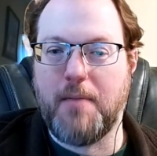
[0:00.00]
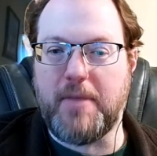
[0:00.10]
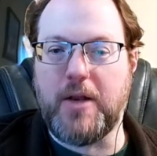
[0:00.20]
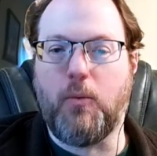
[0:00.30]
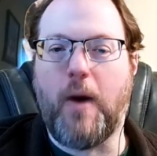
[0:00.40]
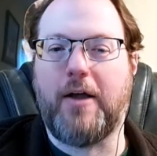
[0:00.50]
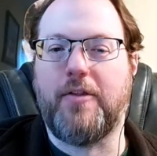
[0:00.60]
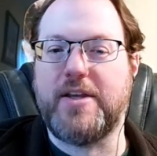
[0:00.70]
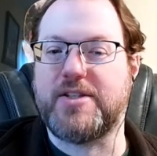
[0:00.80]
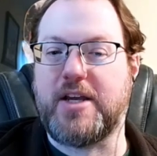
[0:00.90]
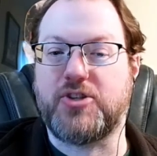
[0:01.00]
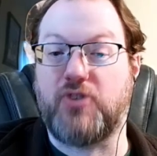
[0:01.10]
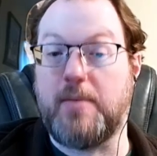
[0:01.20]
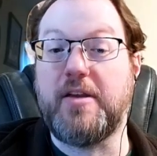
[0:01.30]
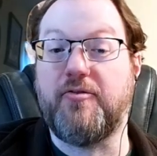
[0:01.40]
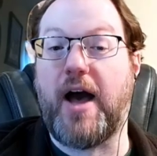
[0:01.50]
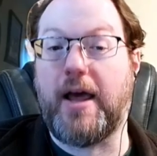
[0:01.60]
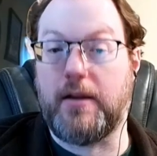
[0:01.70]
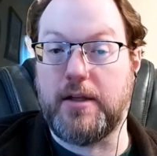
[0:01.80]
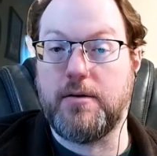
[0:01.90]
Meanwhile, this extremely
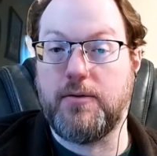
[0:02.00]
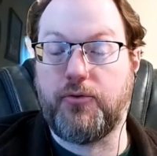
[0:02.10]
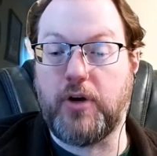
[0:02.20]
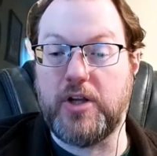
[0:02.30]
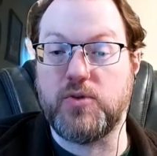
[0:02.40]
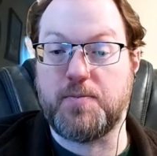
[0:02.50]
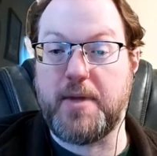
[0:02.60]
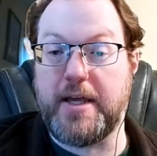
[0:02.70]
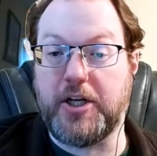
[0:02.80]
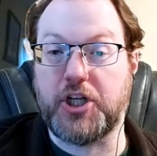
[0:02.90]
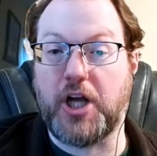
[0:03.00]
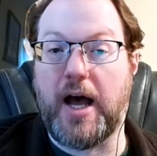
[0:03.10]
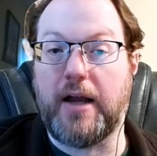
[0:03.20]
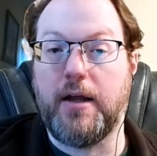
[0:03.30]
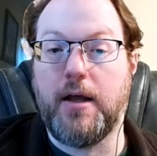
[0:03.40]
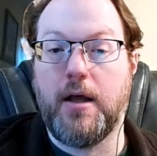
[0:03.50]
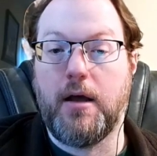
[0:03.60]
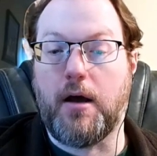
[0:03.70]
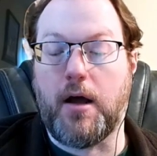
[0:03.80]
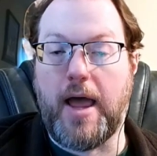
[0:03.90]
violent footage was being shot
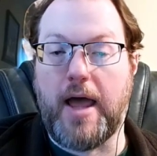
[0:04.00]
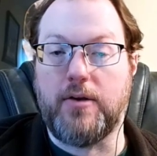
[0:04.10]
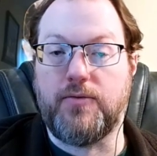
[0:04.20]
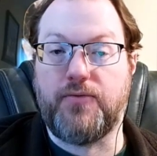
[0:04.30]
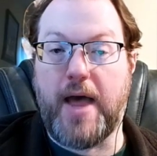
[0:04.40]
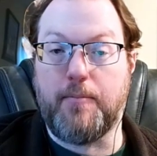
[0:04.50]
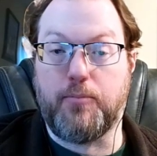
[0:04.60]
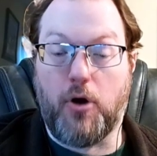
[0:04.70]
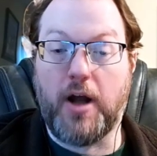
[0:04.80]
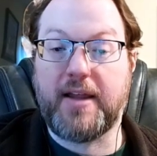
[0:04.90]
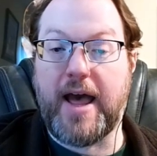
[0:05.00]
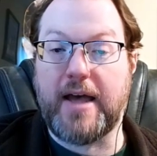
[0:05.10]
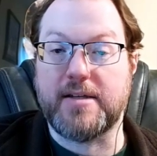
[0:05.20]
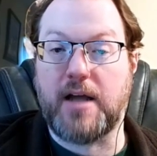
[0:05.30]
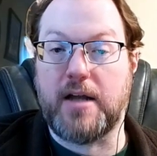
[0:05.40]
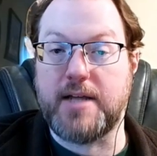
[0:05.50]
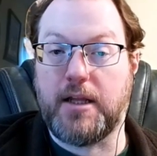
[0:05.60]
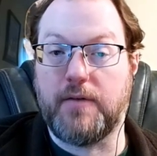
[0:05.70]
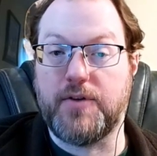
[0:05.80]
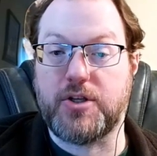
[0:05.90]
and broadcast on
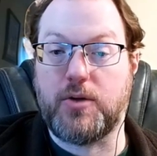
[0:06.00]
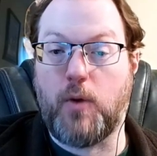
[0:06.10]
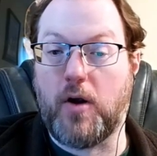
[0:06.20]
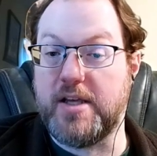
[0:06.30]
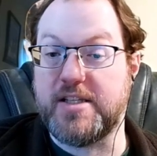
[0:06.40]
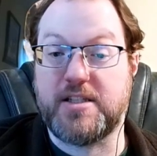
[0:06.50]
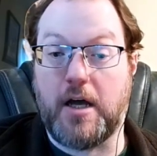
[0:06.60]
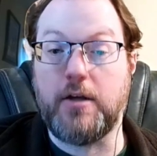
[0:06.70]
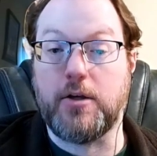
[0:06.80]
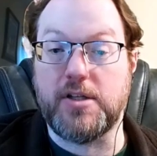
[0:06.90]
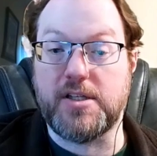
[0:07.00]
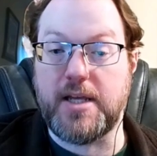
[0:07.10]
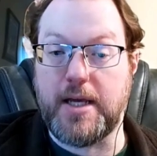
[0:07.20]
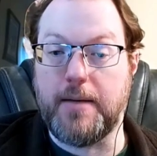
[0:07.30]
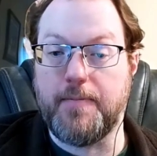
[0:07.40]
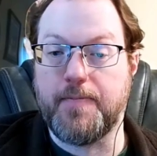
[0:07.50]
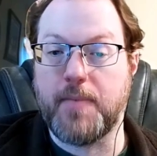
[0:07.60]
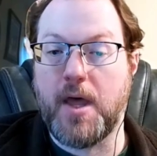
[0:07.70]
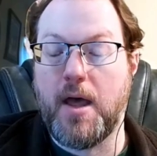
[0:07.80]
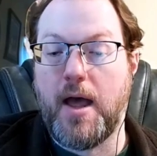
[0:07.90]
television where his son could see it.
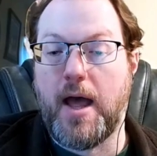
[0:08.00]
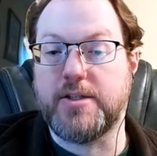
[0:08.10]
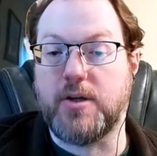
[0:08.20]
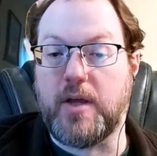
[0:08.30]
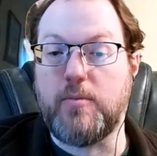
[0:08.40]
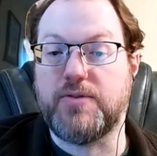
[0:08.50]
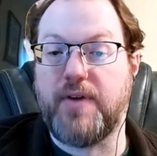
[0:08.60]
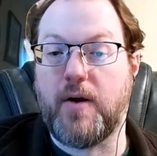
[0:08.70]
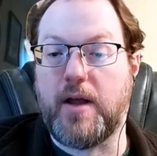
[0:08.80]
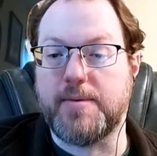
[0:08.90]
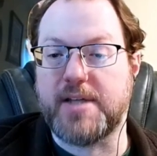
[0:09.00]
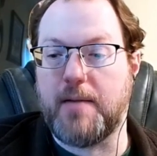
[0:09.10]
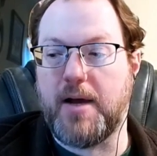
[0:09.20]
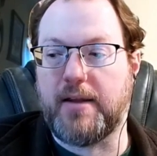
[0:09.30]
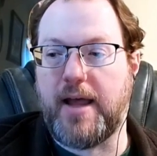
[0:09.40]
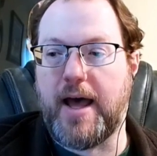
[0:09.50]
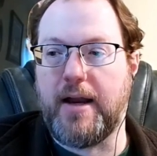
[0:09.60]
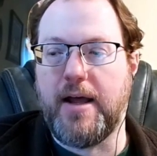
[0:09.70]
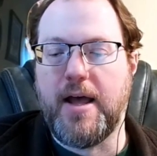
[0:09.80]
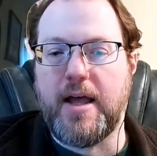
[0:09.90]
And so he was very upset about
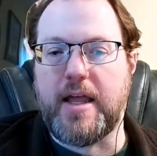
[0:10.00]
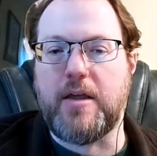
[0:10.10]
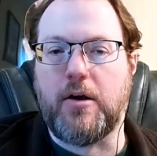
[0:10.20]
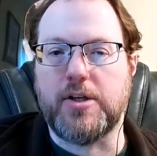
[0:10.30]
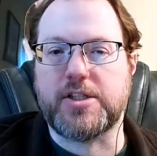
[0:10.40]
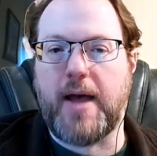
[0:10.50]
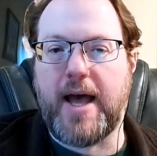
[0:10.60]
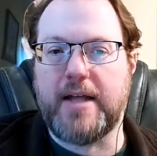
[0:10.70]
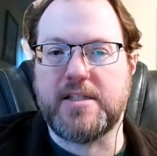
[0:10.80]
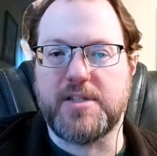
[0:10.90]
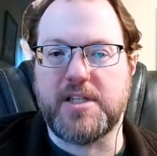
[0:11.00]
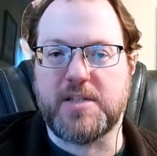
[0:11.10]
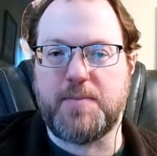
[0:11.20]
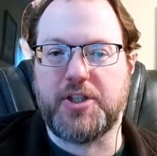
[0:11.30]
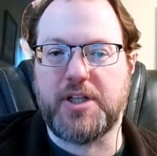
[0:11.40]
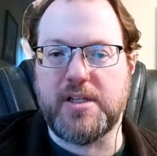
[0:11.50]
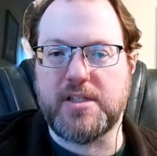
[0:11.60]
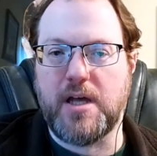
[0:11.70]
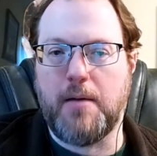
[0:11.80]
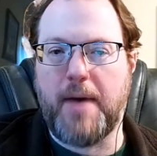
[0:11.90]
that. He also had some
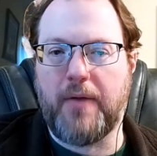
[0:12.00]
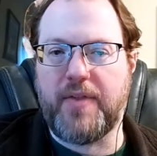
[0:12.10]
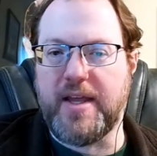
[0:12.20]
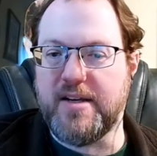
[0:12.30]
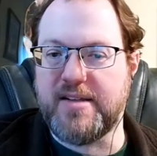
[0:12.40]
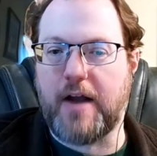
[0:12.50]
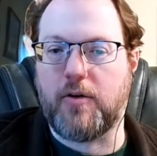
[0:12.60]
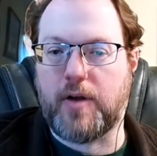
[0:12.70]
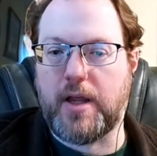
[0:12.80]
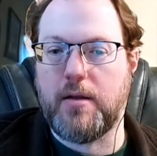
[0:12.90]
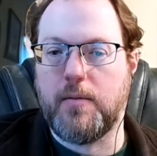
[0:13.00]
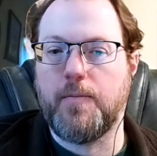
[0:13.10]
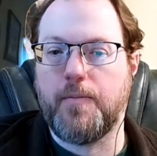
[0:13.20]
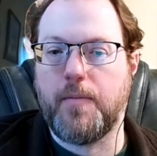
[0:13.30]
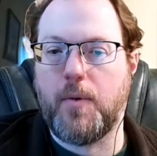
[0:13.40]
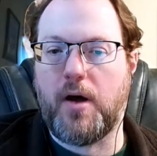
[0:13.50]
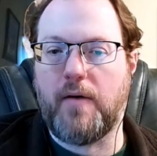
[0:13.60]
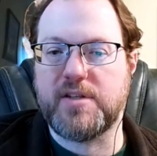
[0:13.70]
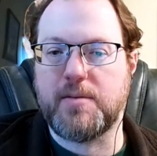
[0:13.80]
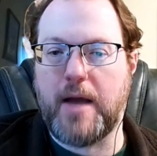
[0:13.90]
suspicions about the integrity
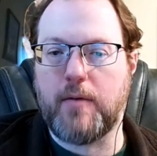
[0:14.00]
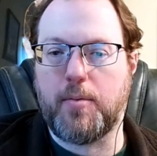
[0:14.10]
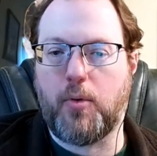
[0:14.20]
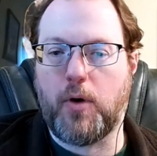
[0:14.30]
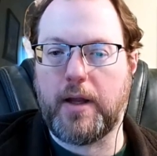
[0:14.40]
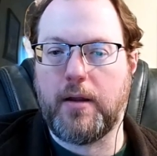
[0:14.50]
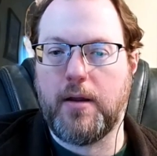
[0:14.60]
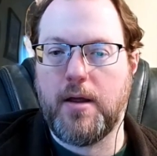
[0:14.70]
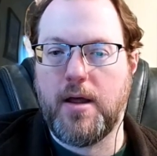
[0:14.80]
of some of that reporting,